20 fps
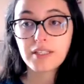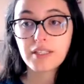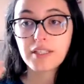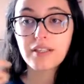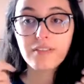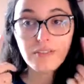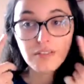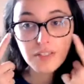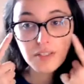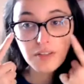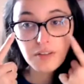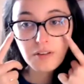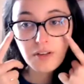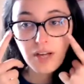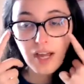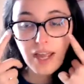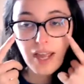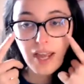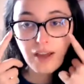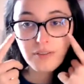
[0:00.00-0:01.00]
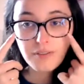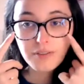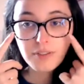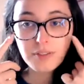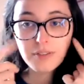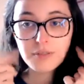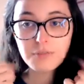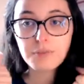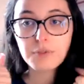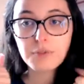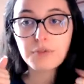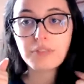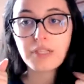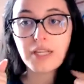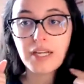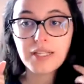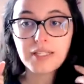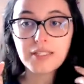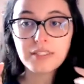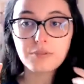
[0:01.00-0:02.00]
Even though I have the blue
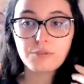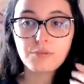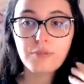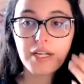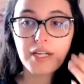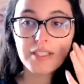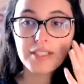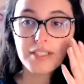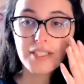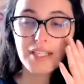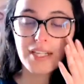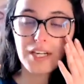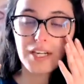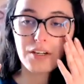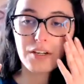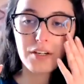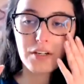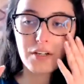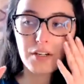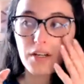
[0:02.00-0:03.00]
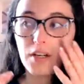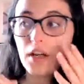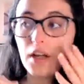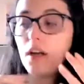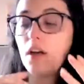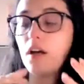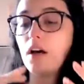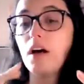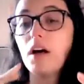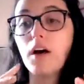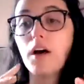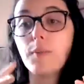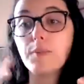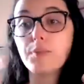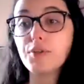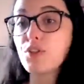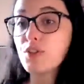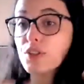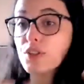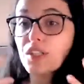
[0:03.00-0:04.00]
light rays here,
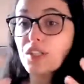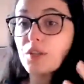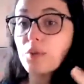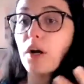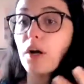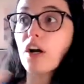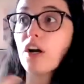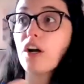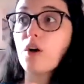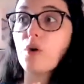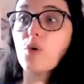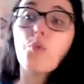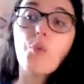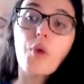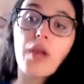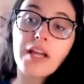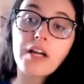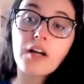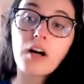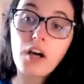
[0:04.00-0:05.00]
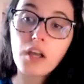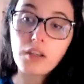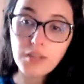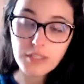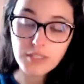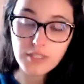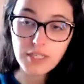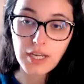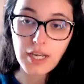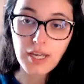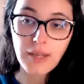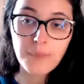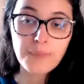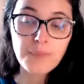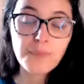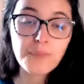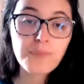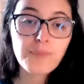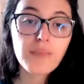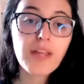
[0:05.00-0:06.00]
you still are awake all the
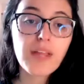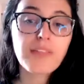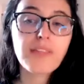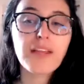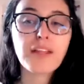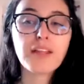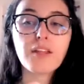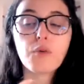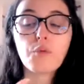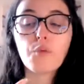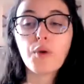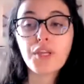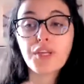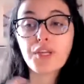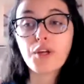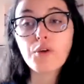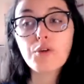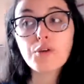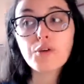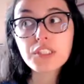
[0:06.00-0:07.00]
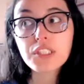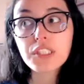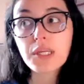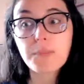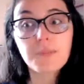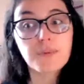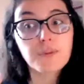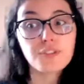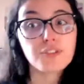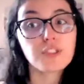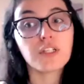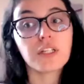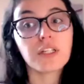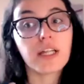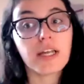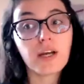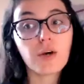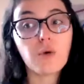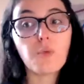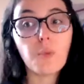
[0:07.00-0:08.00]
time. And then when you go to sleep, you're still
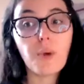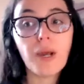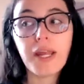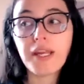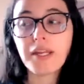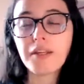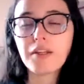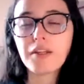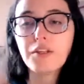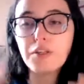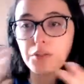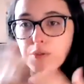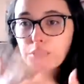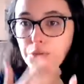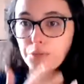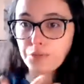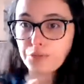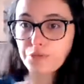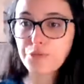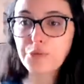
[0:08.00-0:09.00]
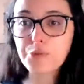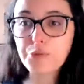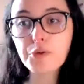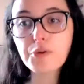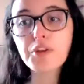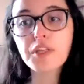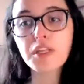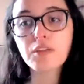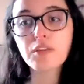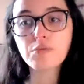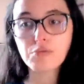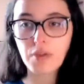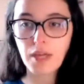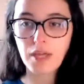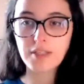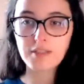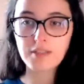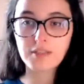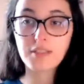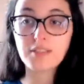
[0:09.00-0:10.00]
like awake and you don't fully
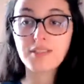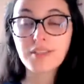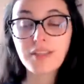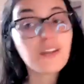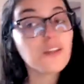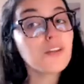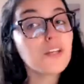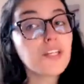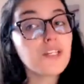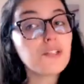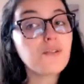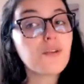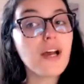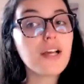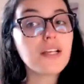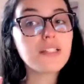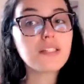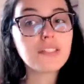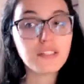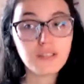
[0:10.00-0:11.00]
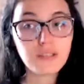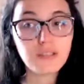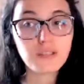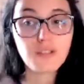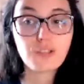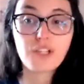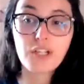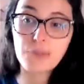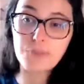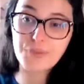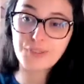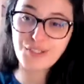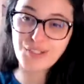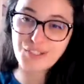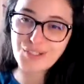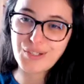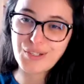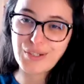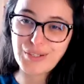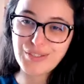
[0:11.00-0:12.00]
rest. That you need to rest in order to accomplish
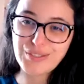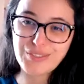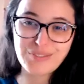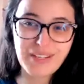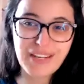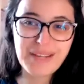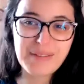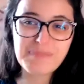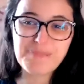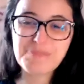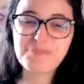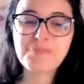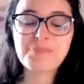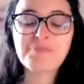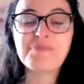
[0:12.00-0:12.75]
your goals, right?